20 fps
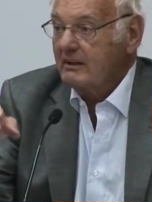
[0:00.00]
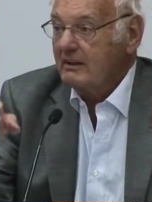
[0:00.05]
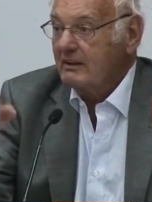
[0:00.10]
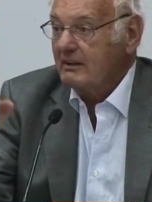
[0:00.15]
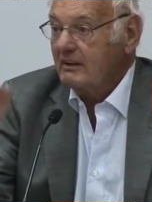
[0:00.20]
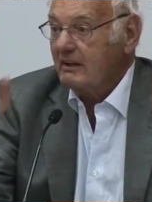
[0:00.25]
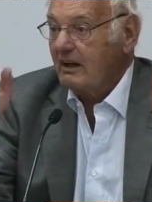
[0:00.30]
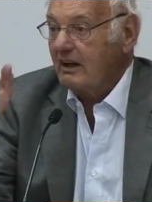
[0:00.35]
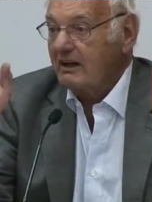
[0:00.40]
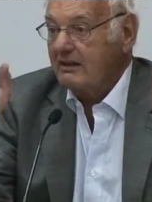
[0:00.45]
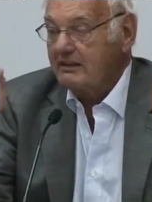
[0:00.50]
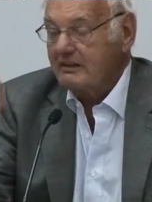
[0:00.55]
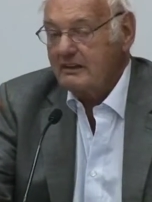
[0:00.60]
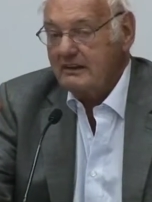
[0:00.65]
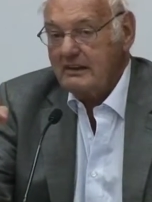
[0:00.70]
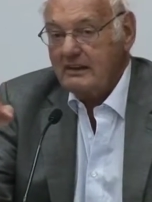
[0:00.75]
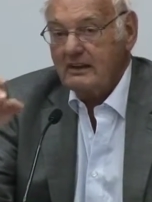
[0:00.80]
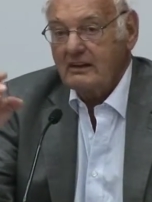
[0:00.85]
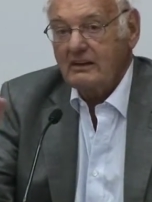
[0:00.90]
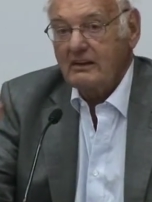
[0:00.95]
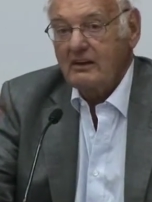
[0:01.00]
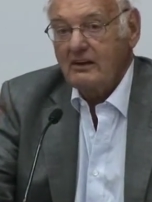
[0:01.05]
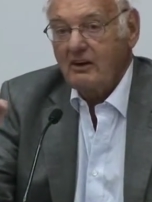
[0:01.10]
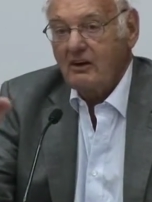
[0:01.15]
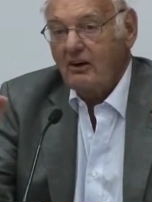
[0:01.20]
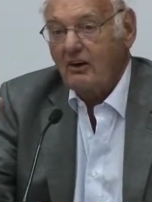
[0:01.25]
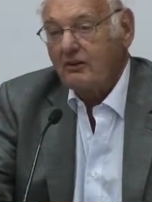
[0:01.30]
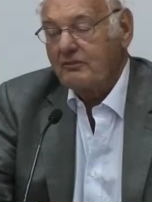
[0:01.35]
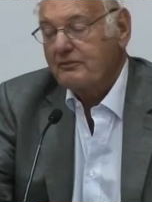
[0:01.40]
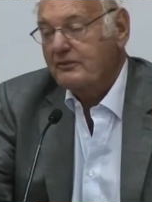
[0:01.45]
uh, idea
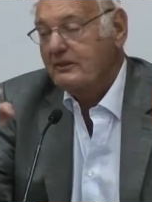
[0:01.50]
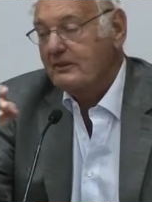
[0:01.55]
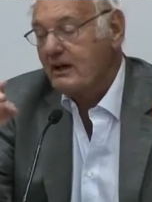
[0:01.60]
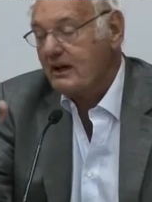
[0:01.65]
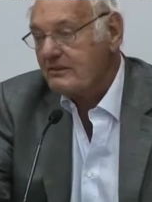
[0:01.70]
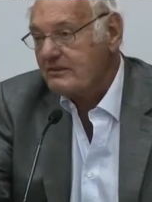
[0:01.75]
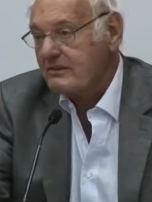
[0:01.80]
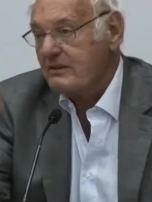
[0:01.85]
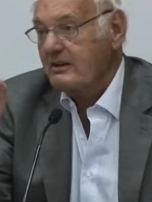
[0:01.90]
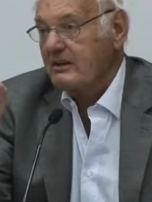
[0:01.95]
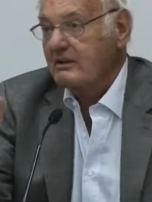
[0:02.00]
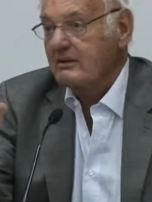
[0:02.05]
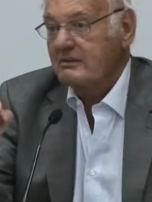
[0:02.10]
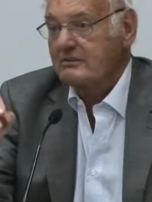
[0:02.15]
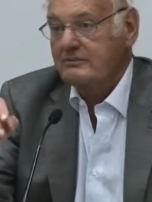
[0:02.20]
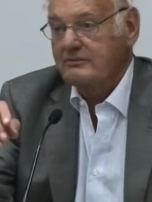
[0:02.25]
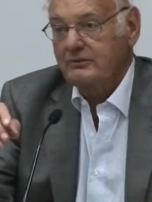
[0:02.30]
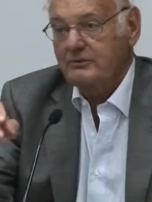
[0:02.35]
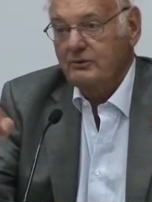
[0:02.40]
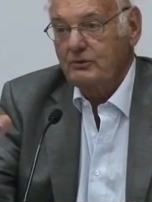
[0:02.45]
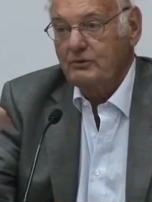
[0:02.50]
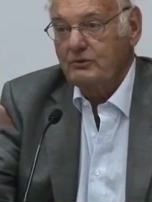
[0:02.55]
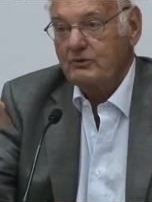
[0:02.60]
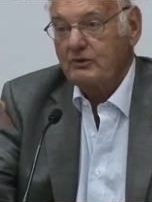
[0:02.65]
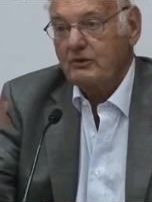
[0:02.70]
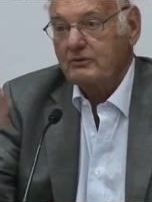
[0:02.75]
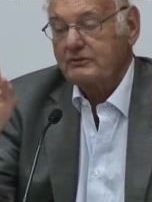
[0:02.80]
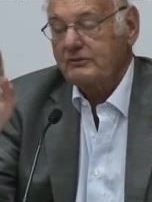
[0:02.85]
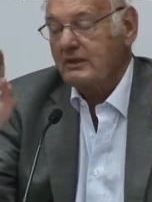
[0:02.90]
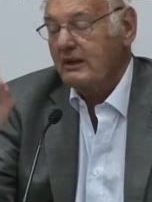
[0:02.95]
of another
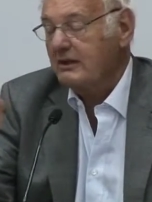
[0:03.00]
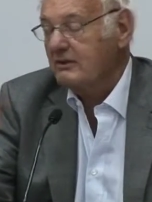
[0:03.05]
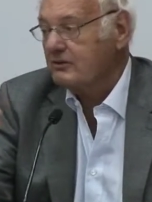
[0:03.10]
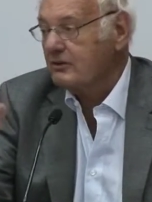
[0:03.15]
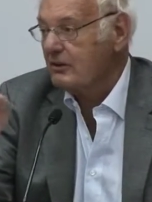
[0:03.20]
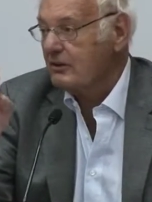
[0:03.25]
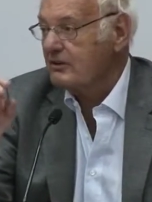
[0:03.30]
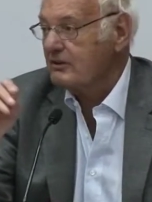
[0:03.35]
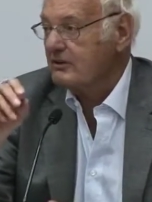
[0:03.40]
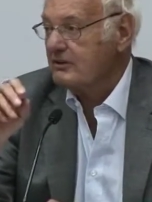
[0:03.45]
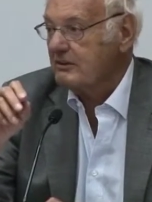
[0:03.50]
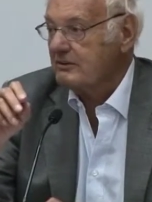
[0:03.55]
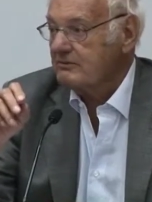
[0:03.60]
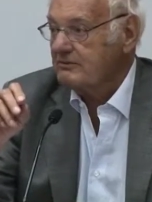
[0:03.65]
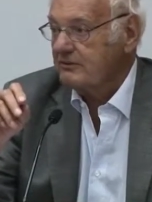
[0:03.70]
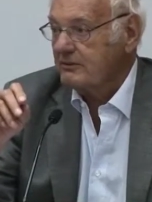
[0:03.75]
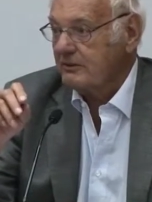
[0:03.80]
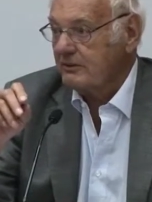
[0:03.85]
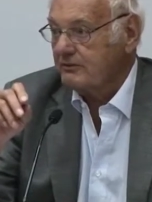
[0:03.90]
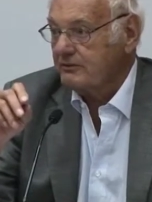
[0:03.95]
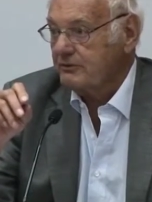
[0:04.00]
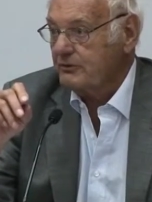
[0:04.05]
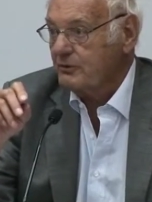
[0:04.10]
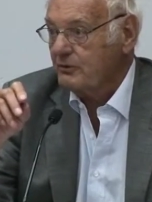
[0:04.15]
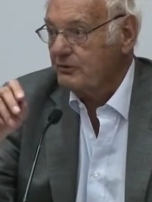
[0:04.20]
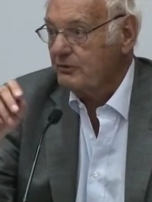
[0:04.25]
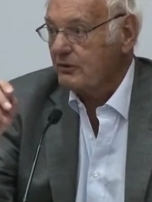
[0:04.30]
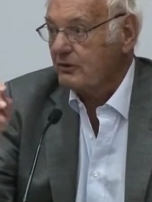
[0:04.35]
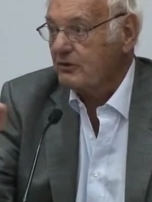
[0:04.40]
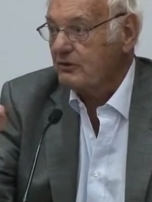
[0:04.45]
future, of an alternative
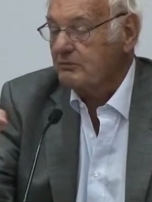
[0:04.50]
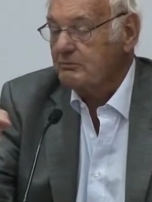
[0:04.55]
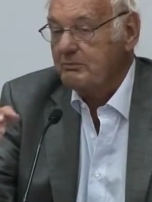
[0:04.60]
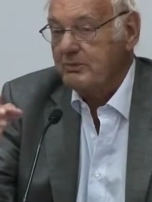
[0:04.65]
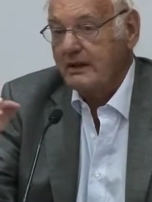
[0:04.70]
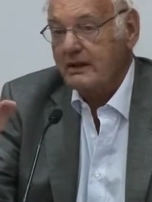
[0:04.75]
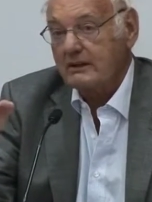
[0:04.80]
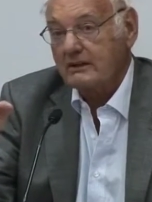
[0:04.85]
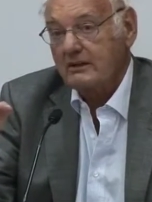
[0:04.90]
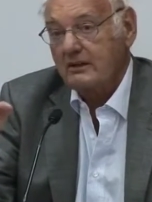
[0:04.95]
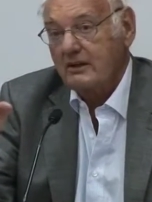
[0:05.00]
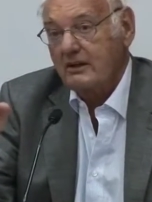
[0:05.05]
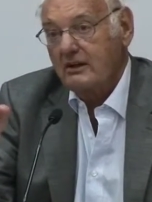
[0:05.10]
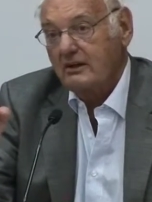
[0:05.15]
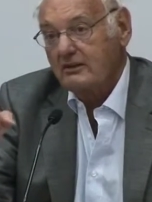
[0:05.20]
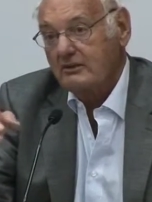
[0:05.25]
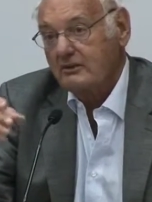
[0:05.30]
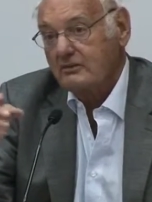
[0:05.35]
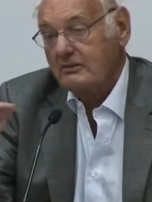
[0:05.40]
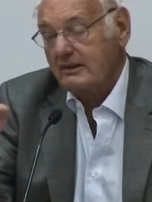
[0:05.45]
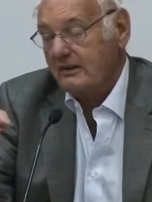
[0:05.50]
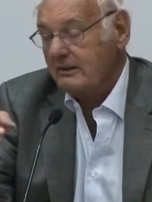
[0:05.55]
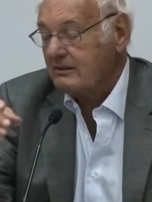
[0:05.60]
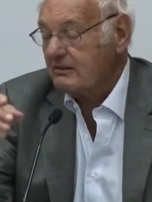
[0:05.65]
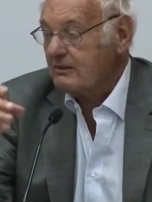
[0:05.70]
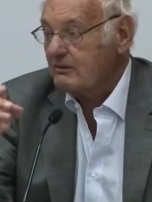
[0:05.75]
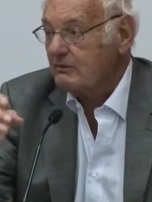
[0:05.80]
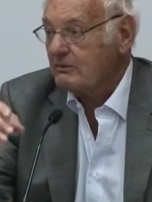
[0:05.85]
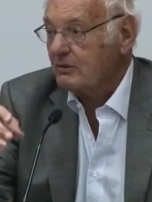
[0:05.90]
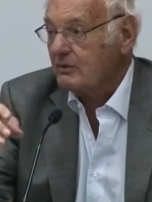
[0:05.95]
future compared to that
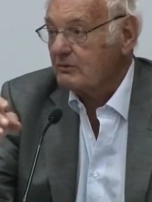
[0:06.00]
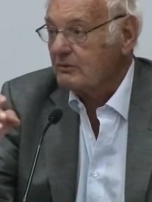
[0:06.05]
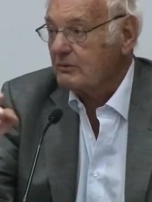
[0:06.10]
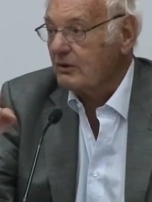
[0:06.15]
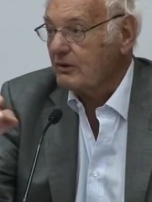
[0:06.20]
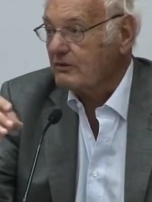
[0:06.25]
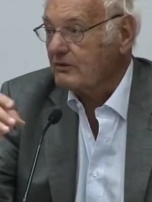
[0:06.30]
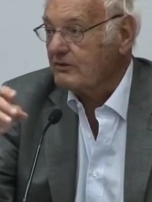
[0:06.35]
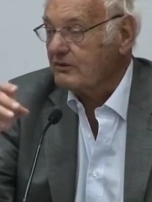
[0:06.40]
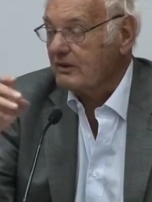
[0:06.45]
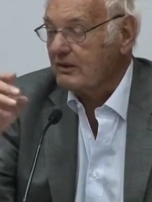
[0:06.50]
what was